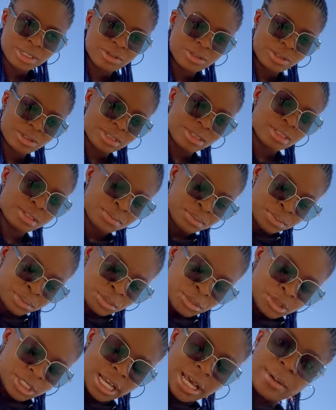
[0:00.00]
I'll use it.
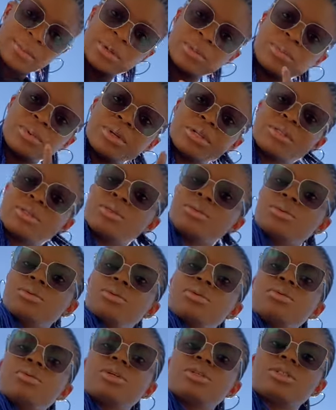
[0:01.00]
I'm a person
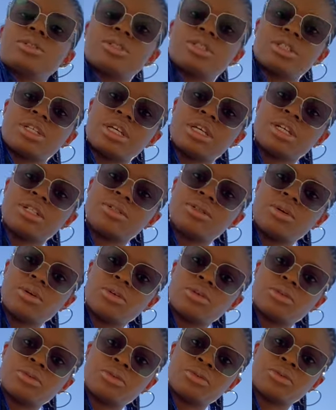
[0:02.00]
who was scared
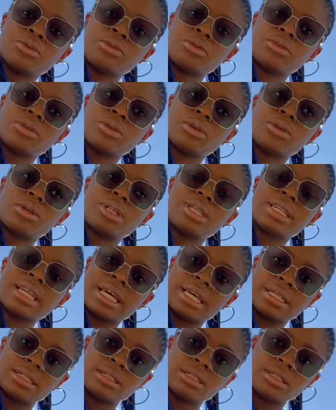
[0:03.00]
of
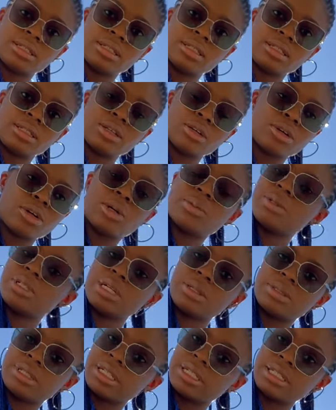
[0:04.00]
night, coming
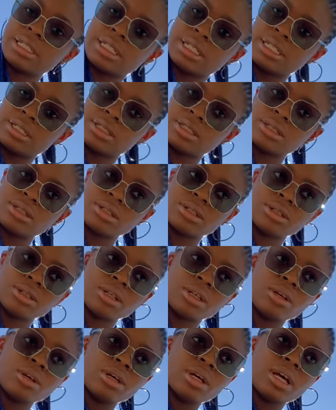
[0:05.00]
out at night,
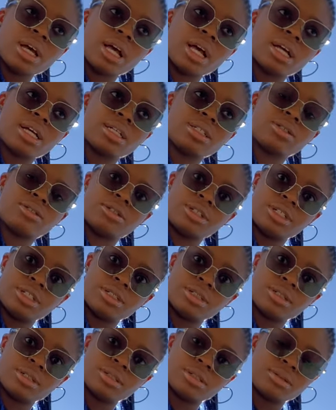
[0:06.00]
and
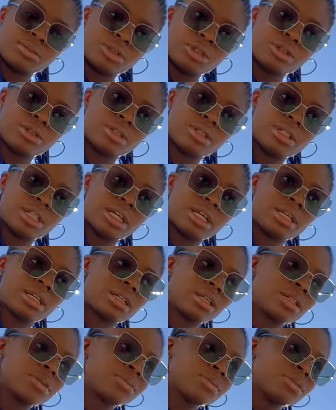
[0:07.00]
rain, because, like,
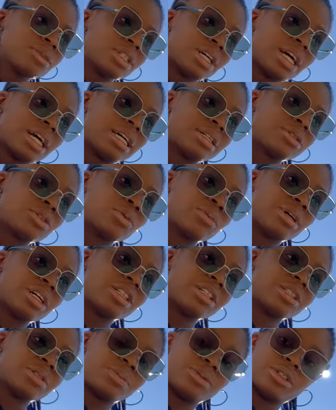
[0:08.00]
I had some
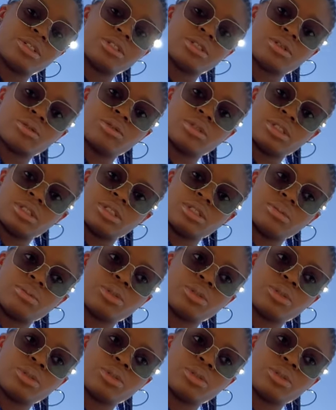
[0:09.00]
bad experiences with it.